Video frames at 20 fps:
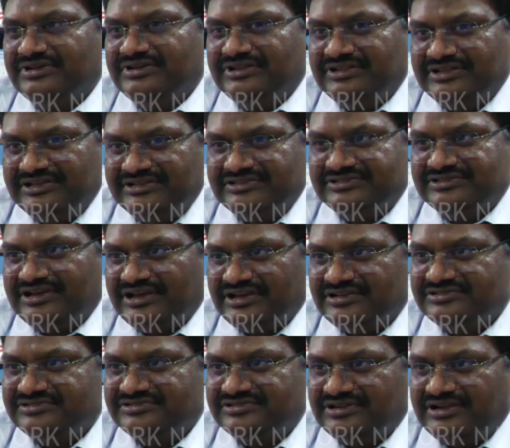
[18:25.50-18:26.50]
these
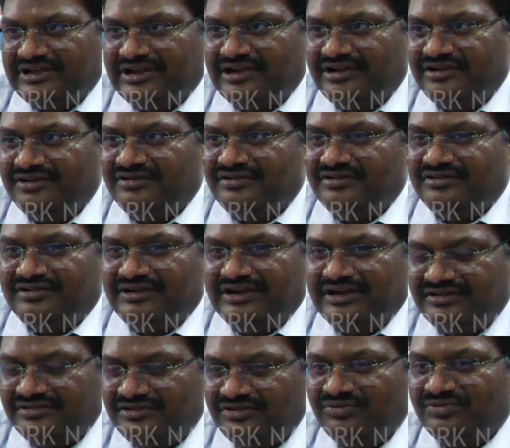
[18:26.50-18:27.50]
caste and
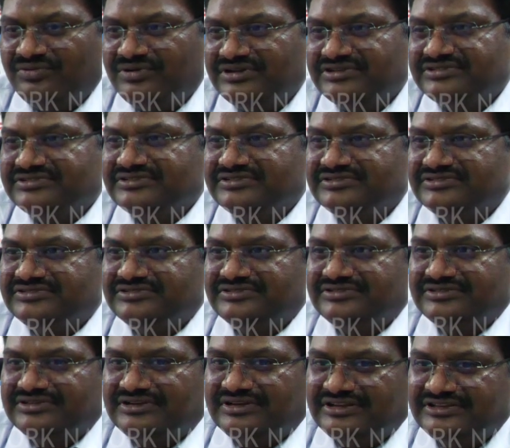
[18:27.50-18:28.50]
at the locations
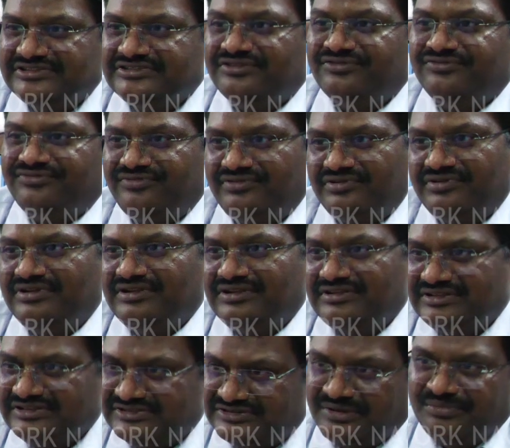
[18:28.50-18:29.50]
reserved for
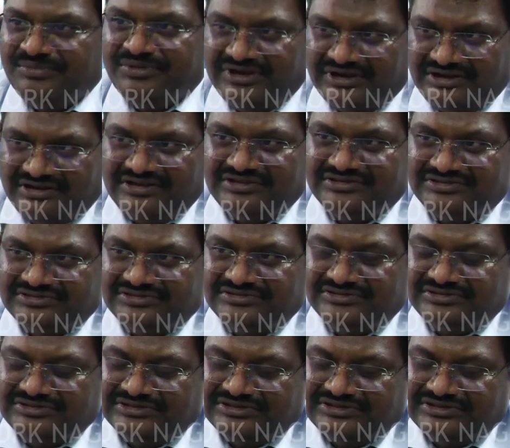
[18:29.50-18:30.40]
these communities.